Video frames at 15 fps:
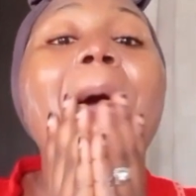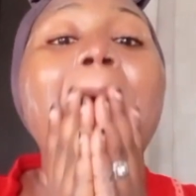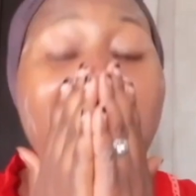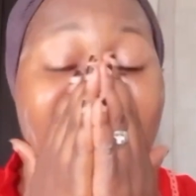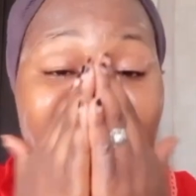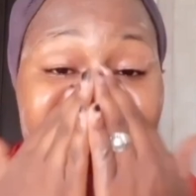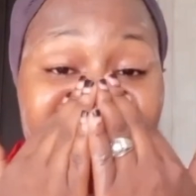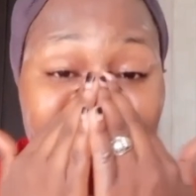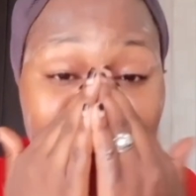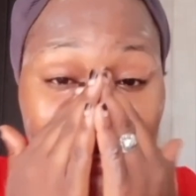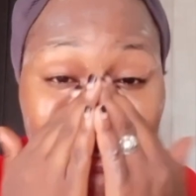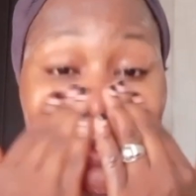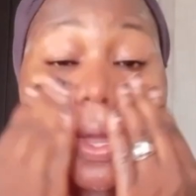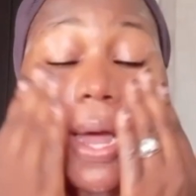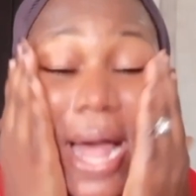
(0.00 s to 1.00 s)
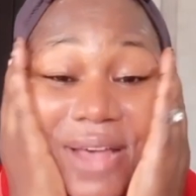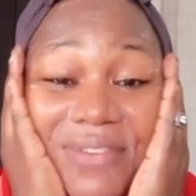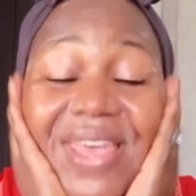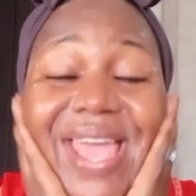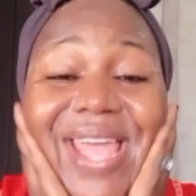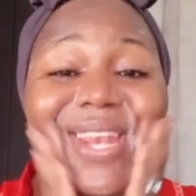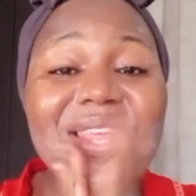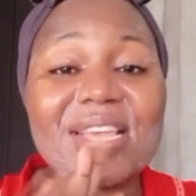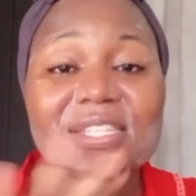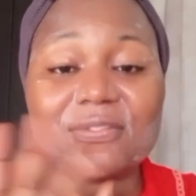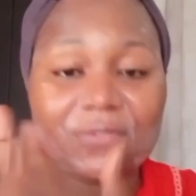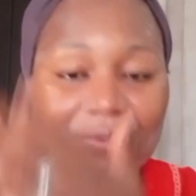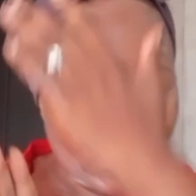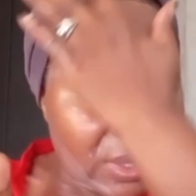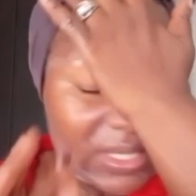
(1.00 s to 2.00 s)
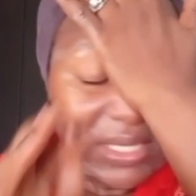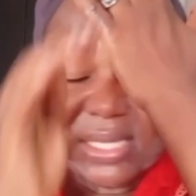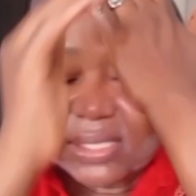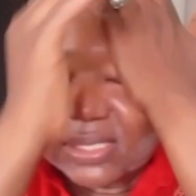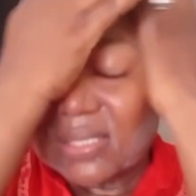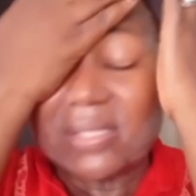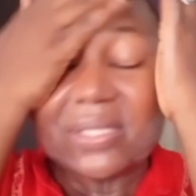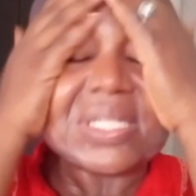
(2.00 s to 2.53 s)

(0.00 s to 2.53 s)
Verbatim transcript: and it does not have any exfoliants.